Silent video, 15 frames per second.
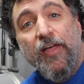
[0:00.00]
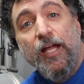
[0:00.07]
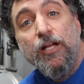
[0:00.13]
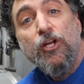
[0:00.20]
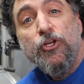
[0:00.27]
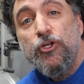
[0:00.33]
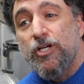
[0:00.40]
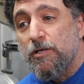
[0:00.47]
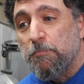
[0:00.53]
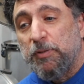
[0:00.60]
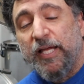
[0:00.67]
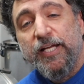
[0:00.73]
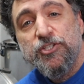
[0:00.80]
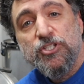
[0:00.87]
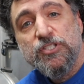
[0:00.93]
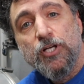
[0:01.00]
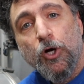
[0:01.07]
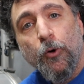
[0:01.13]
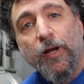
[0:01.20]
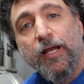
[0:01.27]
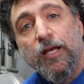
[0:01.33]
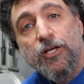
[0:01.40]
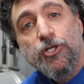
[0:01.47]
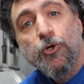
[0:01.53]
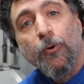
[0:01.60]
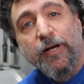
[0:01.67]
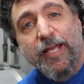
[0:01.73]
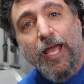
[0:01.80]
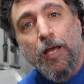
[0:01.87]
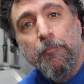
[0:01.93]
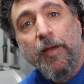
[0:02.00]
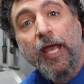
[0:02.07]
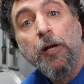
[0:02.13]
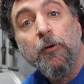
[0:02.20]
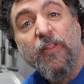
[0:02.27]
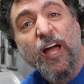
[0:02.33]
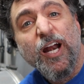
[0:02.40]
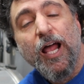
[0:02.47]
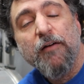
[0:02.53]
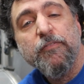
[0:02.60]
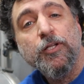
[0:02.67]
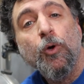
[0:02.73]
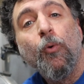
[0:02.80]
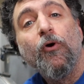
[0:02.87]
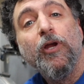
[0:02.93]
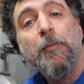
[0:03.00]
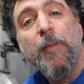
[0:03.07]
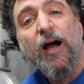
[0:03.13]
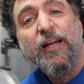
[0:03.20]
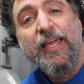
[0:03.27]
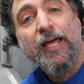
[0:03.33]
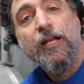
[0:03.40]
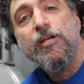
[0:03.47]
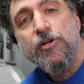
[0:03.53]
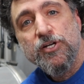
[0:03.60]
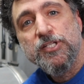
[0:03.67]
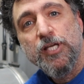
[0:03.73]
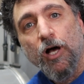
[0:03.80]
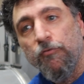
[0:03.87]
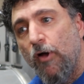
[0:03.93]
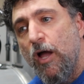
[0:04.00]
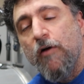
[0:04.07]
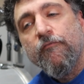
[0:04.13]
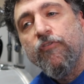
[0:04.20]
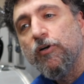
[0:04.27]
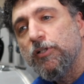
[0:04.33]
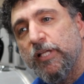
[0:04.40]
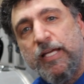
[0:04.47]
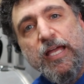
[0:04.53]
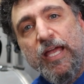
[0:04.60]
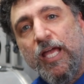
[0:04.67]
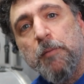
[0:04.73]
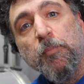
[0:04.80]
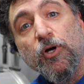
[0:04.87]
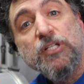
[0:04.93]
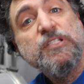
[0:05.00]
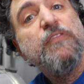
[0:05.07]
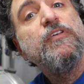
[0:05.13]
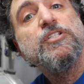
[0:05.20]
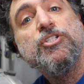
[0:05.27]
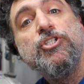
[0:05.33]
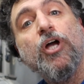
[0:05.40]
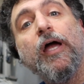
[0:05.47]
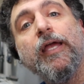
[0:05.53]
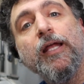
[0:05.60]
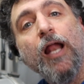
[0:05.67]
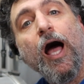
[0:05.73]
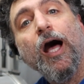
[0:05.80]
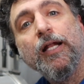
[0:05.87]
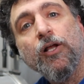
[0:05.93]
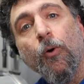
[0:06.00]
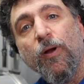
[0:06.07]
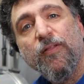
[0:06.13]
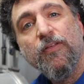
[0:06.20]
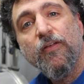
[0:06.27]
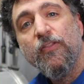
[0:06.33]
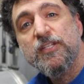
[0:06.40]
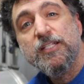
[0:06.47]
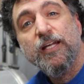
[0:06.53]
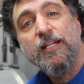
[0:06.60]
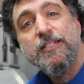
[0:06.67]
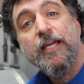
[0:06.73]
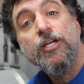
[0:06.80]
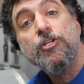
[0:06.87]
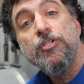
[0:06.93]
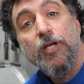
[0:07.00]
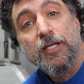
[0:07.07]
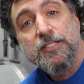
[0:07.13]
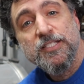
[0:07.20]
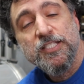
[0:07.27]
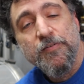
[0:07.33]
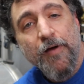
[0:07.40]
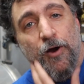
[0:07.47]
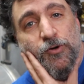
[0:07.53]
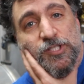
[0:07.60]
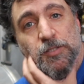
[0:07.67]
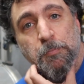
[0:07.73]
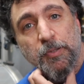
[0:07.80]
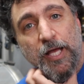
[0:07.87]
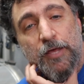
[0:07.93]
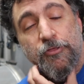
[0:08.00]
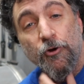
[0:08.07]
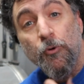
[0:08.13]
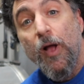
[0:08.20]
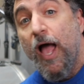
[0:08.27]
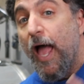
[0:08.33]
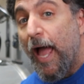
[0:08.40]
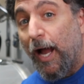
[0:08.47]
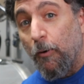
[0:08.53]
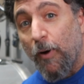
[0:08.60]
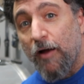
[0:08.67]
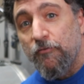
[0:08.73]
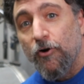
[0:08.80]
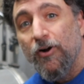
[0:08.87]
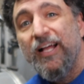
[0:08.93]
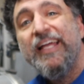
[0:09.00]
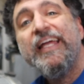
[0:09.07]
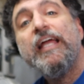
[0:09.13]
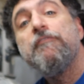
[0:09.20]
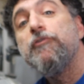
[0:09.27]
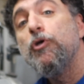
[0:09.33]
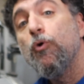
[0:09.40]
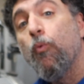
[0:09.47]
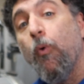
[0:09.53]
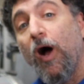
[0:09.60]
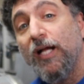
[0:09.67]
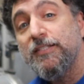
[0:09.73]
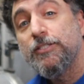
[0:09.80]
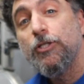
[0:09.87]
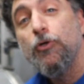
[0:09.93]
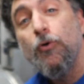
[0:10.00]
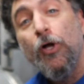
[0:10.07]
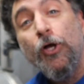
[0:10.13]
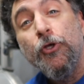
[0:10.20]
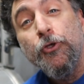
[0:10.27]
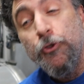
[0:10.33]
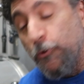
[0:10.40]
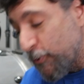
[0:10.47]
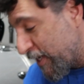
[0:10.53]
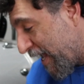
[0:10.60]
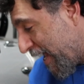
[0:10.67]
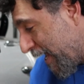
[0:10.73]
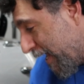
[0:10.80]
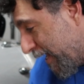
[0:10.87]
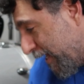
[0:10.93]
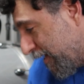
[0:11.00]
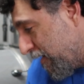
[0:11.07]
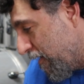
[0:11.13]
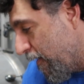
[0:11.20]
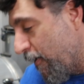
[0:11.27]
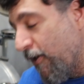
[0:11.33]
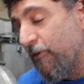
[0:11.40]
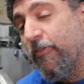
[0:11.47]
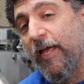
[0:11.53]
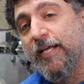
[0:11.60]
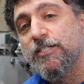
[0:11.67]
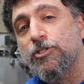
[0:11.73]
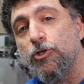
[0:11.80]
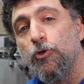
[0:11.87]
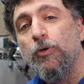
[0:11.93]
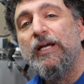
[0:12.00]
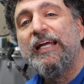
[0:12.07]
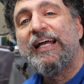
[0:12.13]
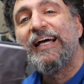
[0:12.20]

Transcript: that you can play just a quick, short campaign without having to worry about getting yourself fully immersed in this giant ongoing thing that's going to take you dozens of hours to play through. However, if you want to, you can. Thanks to